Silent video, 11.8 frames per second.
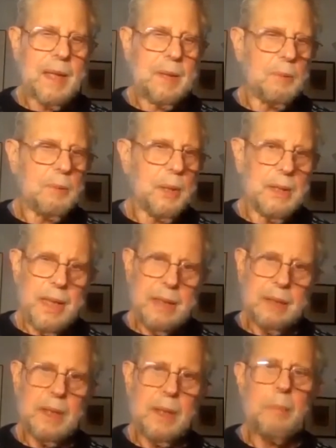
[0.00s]
we
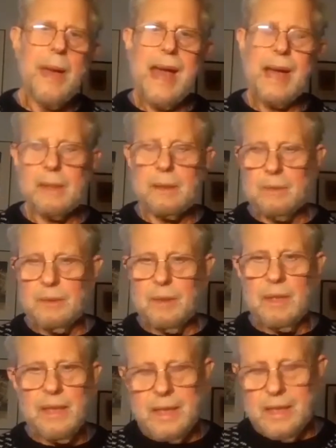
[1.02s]
then come back
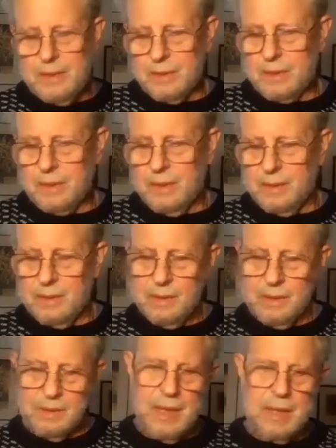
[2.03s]
to the East
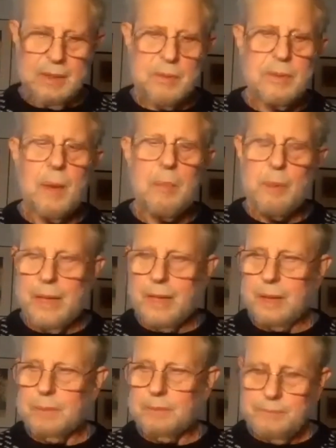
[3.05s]
and settle
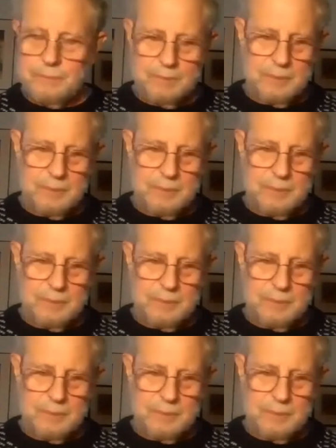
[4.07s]
somewhere.